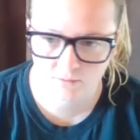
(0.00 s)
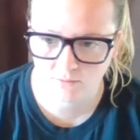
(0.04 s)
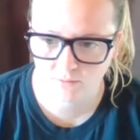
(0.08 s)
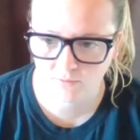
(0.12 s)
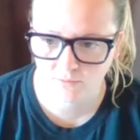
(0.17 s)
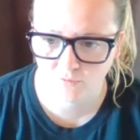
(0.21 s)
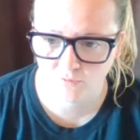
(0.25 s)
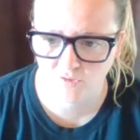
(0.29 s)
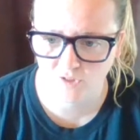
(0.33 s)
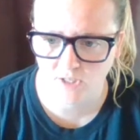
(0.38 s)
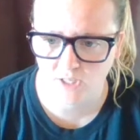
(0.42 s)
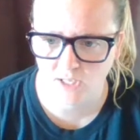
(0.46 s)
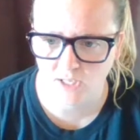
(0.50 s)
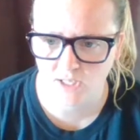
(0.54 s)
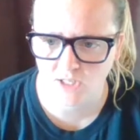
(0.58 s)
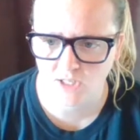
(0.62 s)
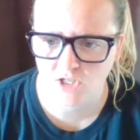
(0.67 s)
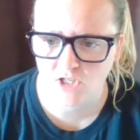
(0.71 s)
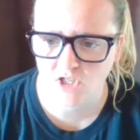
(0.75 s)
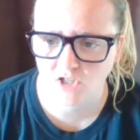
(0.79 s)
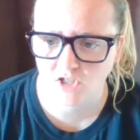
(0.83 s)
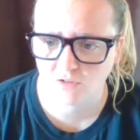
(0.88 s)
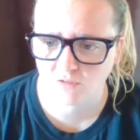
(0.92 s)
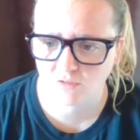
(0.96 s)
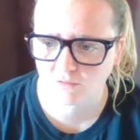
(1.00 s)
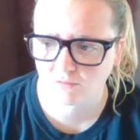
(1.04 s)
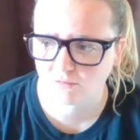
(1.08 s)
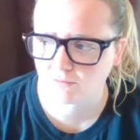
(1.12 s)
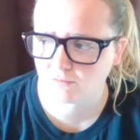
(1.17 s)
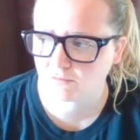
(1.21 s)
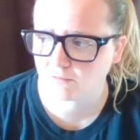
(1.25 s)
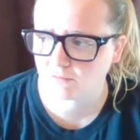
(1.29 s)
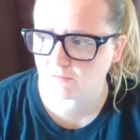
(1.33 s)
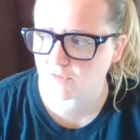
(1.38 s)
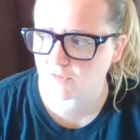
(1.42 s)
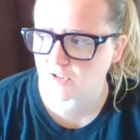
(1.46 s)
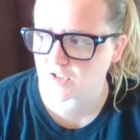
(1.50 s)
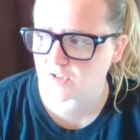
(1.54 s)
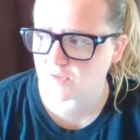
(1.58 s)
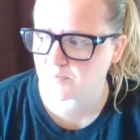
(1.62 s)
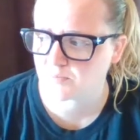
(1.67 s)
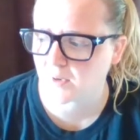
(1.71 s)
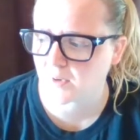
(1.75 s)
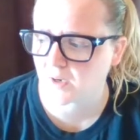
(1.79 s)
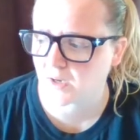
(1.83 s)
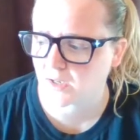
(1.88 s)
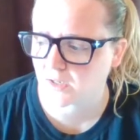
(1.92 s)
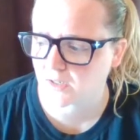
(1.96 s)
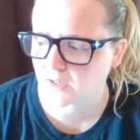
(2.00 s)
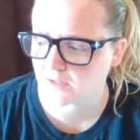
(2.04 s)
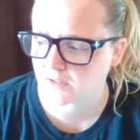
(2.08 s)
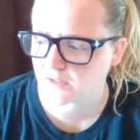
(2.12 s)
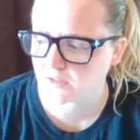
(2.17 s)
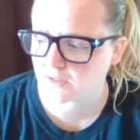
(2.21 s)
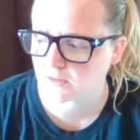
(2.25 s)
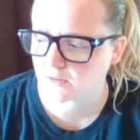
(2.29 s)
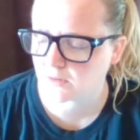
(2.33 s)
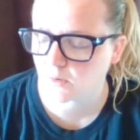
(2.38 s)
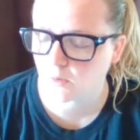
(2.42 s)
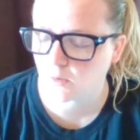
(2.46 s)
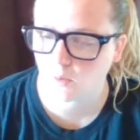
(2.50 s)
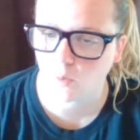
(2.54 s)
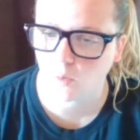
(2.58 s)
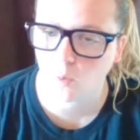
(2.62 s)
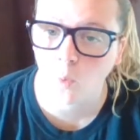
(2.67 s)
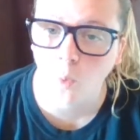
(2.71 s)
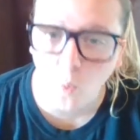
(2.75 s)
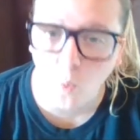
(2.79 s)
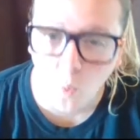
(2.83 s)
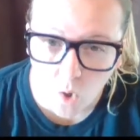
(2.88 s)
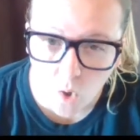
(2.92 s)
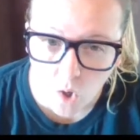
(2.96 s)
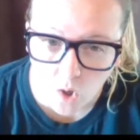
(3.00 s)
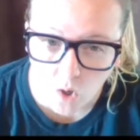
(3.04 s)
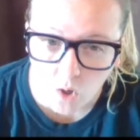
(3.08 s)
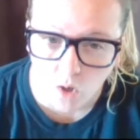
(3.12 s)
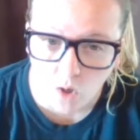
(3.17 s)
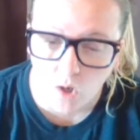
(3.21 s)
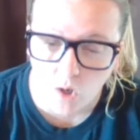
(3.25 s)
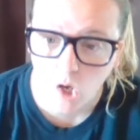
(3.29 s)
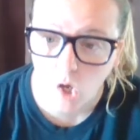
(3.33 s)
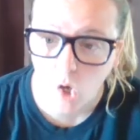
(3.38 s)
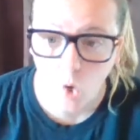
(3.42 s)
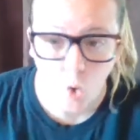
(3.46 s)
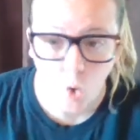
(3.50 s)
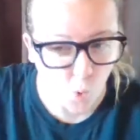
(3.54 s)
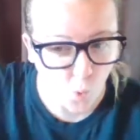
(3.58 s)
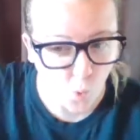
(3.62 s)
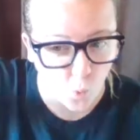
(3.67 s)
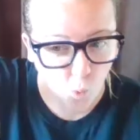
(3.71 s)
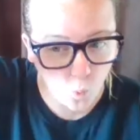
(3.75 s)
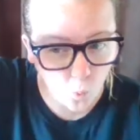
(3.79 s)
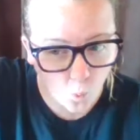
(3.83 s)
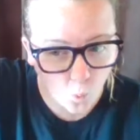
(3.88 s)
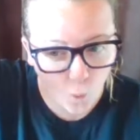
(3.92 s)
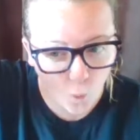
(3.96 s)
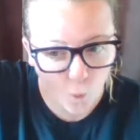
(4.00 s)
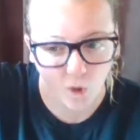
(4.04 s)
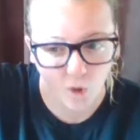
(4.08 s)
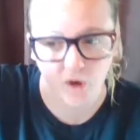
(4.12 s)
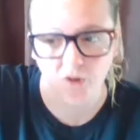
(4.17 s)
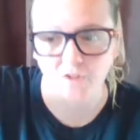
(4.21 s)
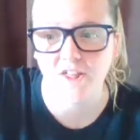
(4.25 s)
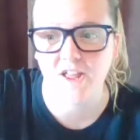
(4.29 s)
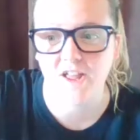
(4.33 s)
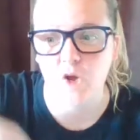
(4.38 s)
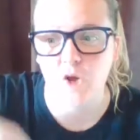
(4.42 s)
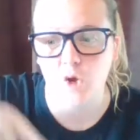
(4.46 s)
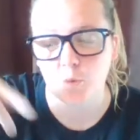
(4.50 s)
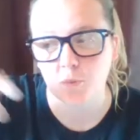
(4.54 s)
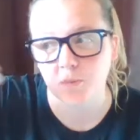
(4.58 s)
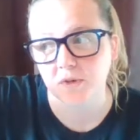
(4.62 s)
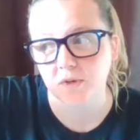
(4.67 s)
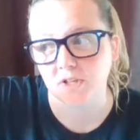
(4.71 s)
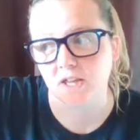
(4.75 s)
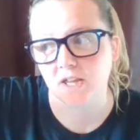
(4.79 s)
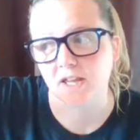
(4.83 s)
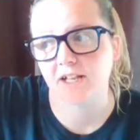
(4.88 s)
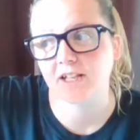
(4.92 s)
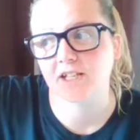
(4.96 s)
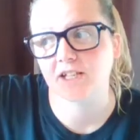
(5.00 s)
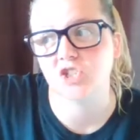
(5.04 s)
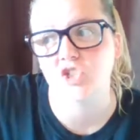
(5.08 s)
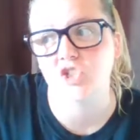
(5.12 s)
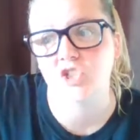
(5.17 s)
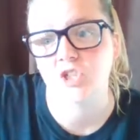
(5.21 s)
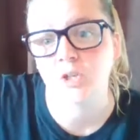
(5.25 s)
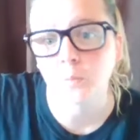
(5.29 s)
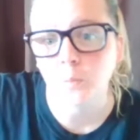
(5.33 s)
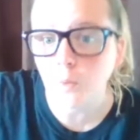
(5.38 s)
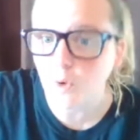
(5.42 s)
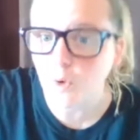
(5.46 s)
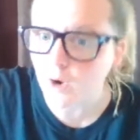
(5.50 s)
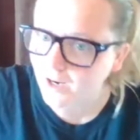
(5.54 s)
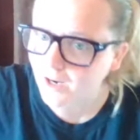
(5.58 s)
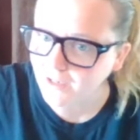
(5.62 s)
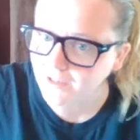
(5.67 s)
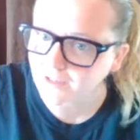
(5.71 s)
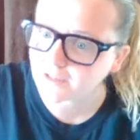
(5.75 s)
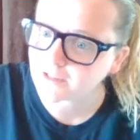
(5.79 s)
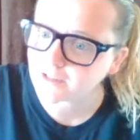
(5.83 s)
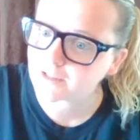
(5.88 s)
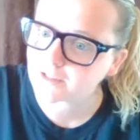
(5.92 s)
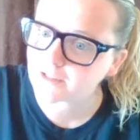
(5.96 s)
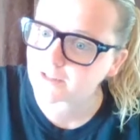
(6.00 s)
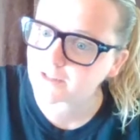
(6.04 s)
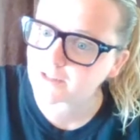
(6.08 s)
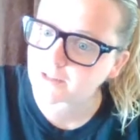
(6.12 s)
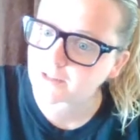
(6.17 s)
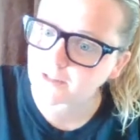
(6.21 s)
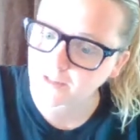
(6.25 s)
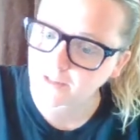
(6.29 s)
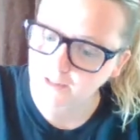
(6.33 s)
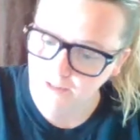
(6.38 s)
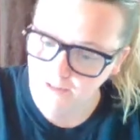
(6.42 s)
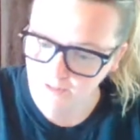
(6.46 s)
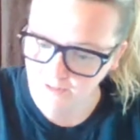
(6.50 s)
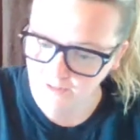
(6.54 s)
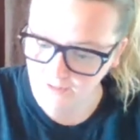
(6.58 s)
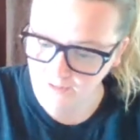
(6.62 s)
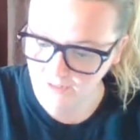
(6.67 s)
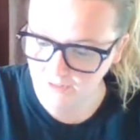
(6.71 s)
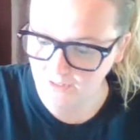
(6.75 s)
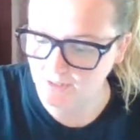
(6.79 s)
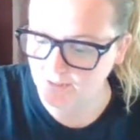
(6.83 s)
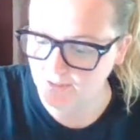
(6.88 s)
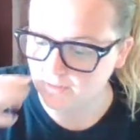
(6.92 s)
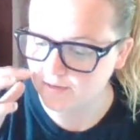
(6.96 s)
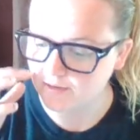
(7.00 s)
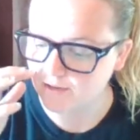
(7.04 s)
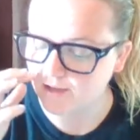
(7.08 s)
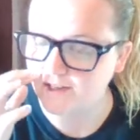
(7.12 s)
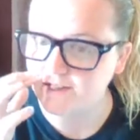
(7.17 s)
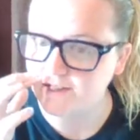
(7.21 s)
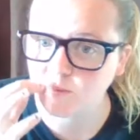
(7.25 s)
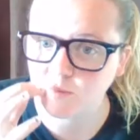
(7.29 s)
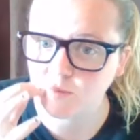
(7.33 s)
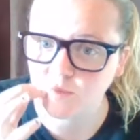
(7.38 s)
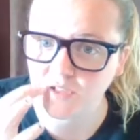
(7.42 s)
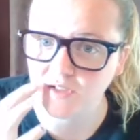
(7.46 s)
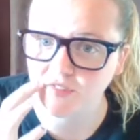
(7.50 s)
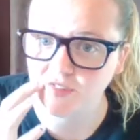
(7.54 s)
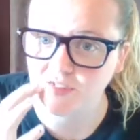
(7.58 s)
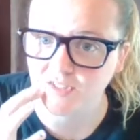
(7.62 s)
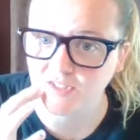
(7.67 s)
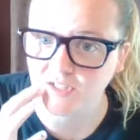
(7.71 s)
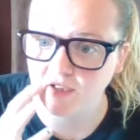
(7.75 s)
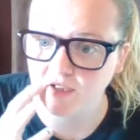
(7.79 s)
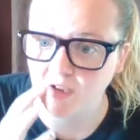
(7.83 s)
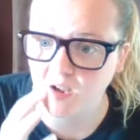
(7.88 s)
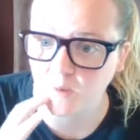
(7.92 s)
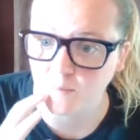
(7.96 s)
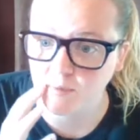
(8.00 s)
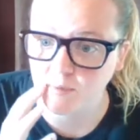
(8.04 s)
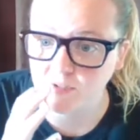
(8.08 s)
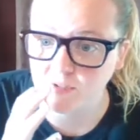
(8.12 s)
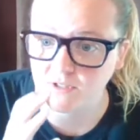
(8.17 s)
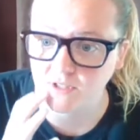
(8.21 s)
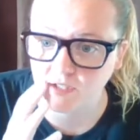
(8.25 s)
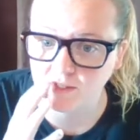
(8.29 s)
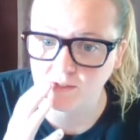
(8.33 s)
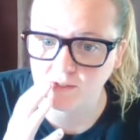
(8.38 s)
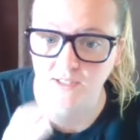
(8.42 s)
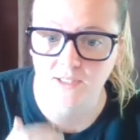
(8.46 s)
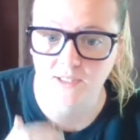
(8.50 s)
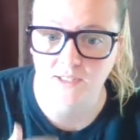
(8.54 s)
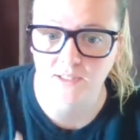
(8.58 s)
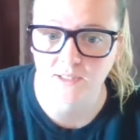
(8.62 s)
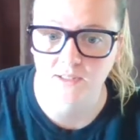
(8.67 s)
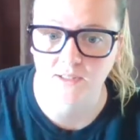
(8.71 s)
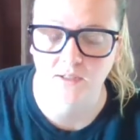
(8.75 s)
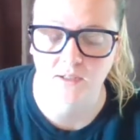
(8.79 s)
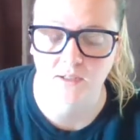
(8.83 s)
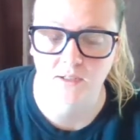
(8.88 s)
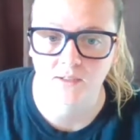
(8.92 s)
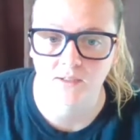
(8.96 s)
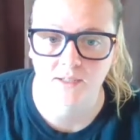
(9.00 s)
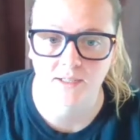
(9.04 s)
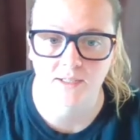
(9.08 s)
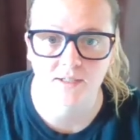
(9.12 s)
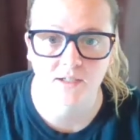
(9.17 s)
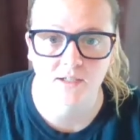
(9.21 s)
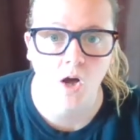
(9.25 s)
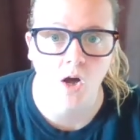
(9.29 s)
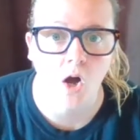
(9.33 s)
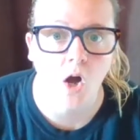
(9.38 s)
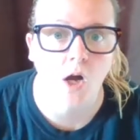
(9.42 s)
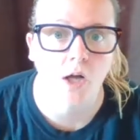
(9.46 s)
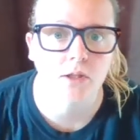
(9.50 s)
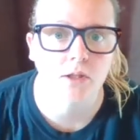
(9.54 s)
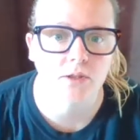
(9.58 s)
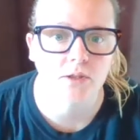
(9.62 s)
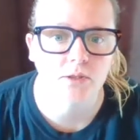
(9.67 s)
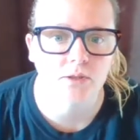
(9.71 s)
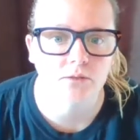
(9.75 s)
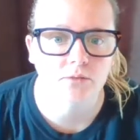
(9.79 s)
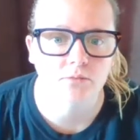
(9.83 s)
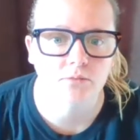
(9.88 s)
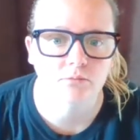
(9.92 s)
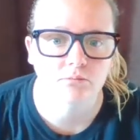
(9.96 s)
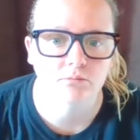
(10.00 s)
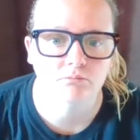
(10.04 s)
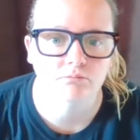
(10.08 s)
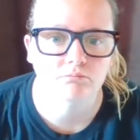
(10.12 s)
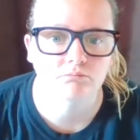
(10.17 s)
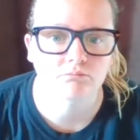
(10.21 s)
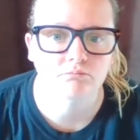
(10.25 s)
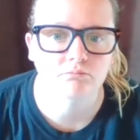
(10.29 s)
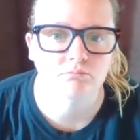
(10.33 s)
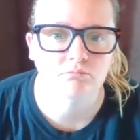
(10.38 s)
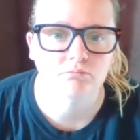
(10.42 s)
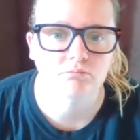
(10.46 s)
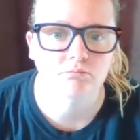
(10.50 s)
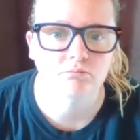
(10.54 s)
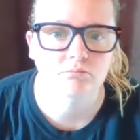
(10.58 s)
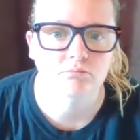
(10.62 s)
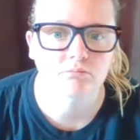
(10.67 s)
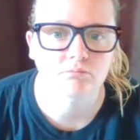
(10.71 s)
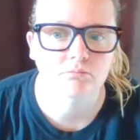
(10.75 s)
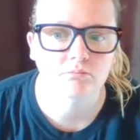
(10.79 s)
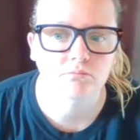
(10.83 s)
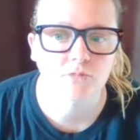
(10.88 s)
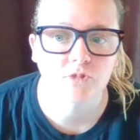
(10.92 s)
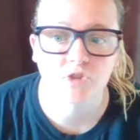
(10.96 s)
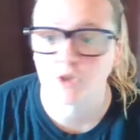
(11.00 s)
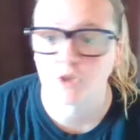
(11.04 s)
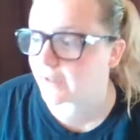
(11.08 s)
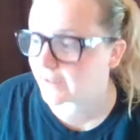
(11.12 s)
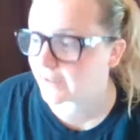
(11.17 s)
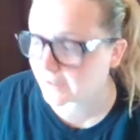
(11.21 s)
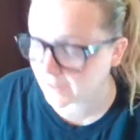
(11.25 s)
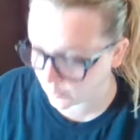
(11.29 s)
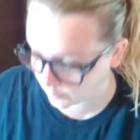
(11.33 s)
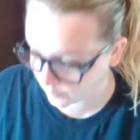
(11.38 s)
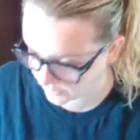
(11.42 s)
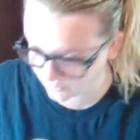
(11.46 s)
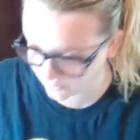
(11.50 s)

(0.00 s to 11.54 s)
vacation spot, or they could be like shipwrecked, and then that's when everything happens on like an island. So like that would